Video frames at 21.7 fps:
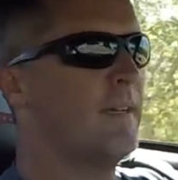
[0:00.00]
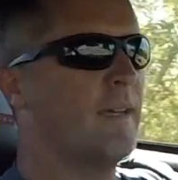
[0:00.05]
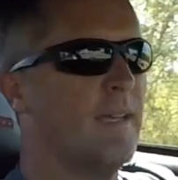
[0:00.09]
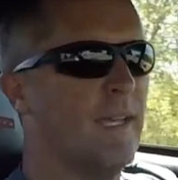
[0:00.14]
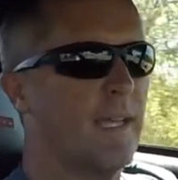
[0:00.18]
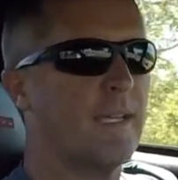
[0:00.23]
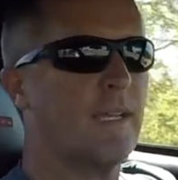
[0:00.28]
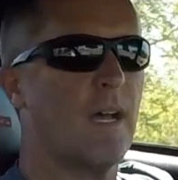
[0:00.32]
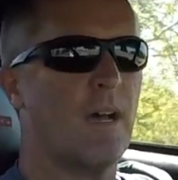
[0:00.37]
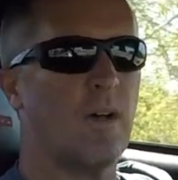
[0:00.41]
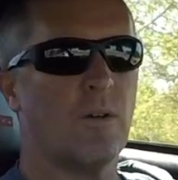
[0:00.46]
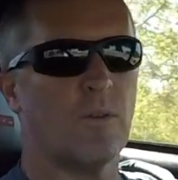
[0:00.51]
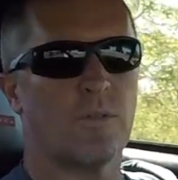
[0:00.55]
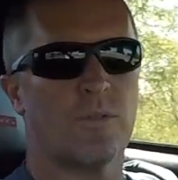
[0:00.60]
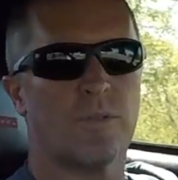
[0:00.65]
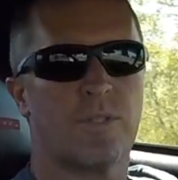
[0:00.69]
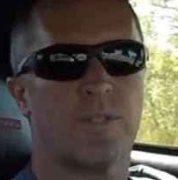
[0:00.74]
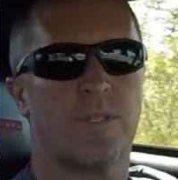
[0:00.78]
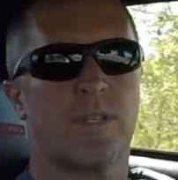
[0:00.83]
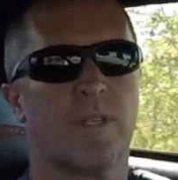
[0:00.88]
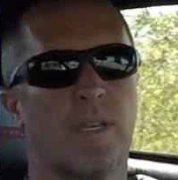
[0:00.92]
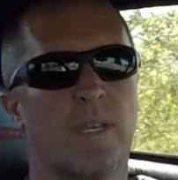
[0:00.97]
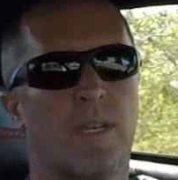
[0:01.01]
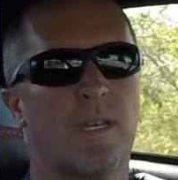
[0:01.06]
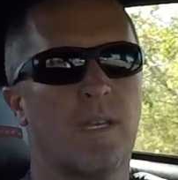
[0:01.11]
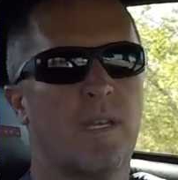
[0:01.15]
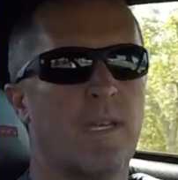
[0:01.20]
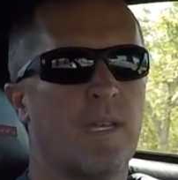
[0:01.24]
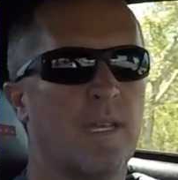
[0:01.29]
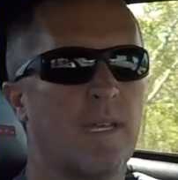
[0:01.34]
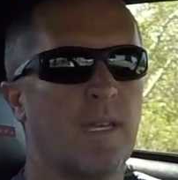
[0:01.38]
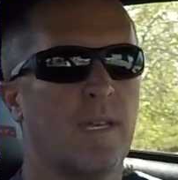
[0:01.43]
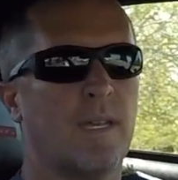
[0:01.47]
It goes.
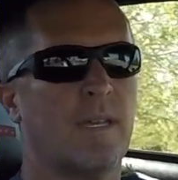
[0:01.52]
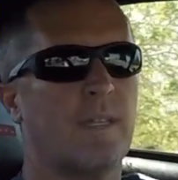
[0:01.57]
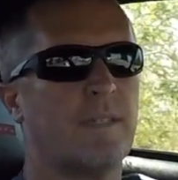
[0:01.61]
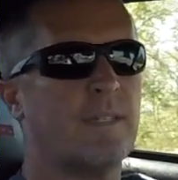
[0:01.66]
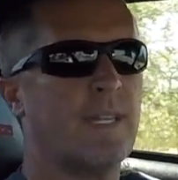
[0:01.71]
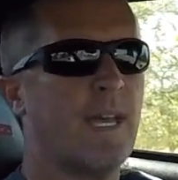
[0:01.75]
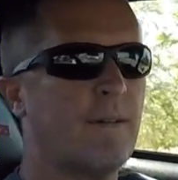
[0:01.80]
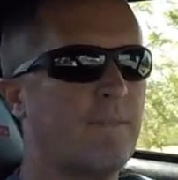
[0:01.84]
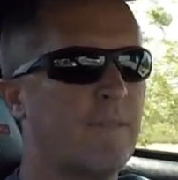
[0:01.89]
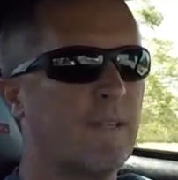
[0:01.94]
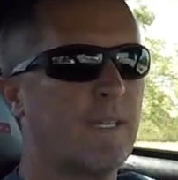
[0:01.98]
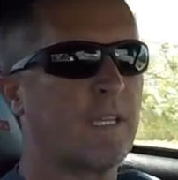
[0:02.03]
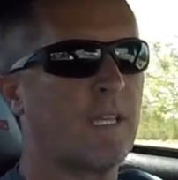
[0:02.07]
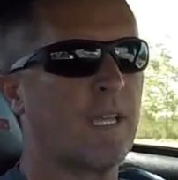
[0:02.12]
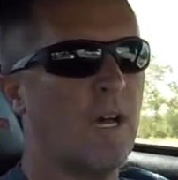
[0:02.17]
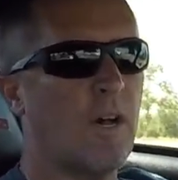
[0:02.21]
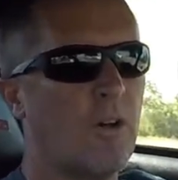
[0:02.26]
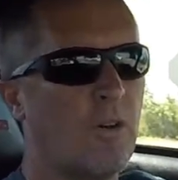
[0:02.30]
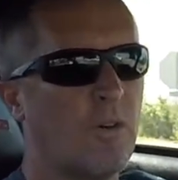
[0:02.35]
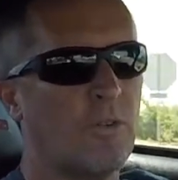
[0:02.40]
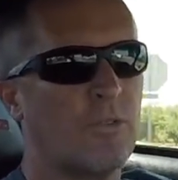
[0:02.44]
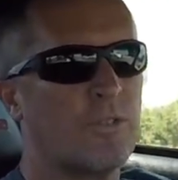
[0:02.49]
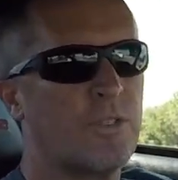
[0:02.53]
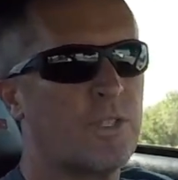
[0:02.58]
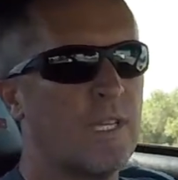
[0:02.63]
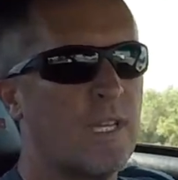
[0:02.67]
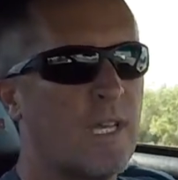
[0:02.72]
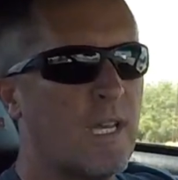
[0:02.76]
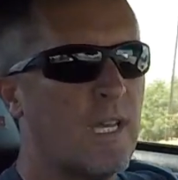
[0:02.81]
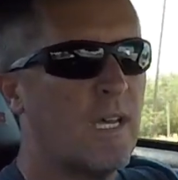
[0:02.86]
It definitely goes.